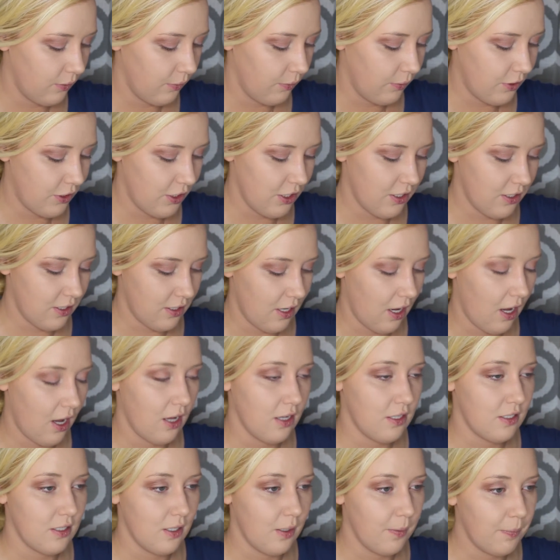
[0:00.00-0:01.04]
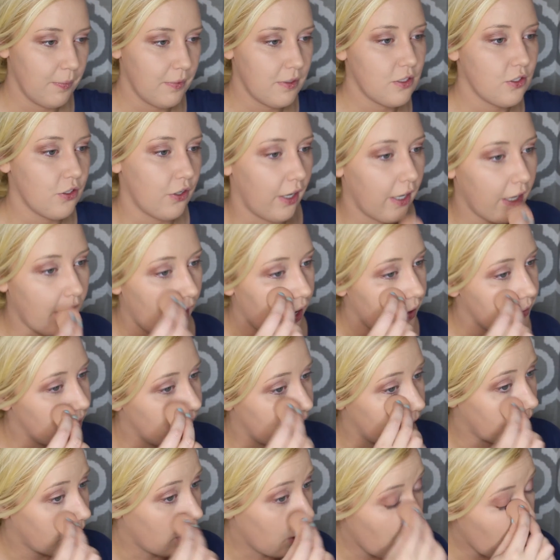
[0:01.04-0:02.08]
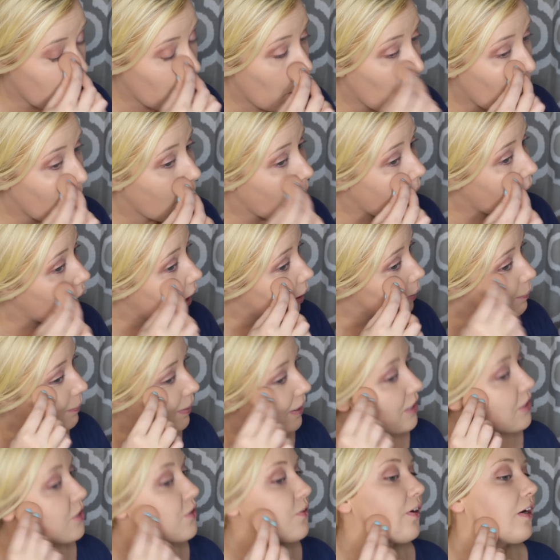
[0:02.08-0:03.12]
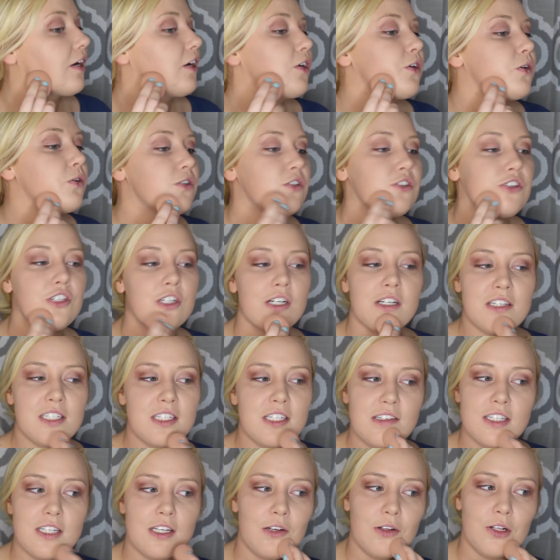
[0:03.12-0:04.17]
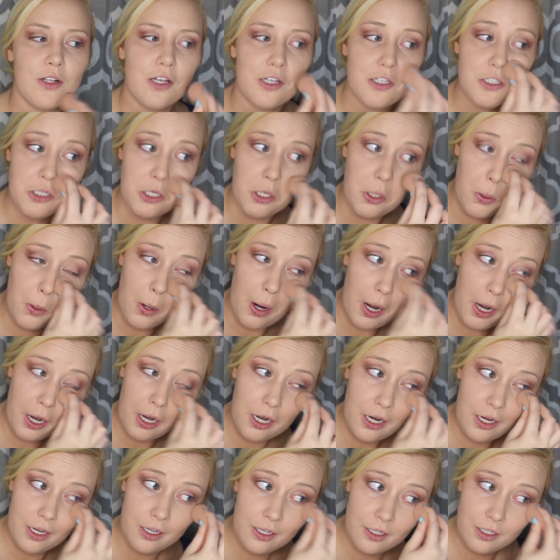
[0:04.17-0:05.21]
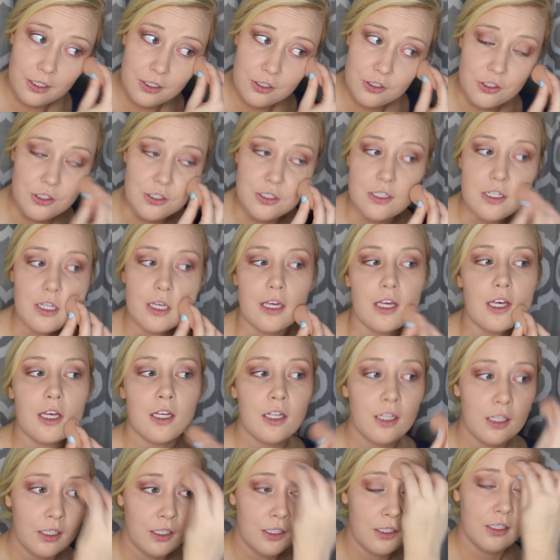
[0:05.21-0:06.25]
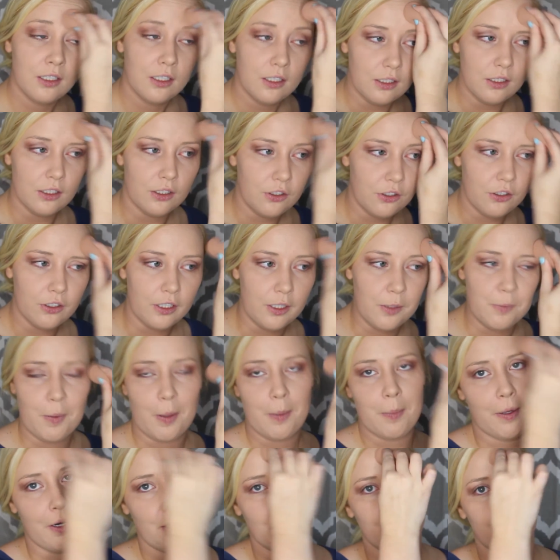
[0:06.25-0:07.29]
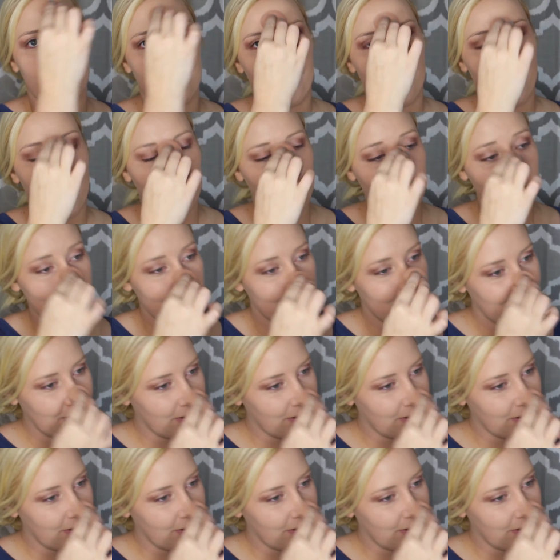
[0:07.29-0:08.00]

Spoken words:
which is awesome. It's great having a best friend who's just as single as you are, who's like literally my partner in crime.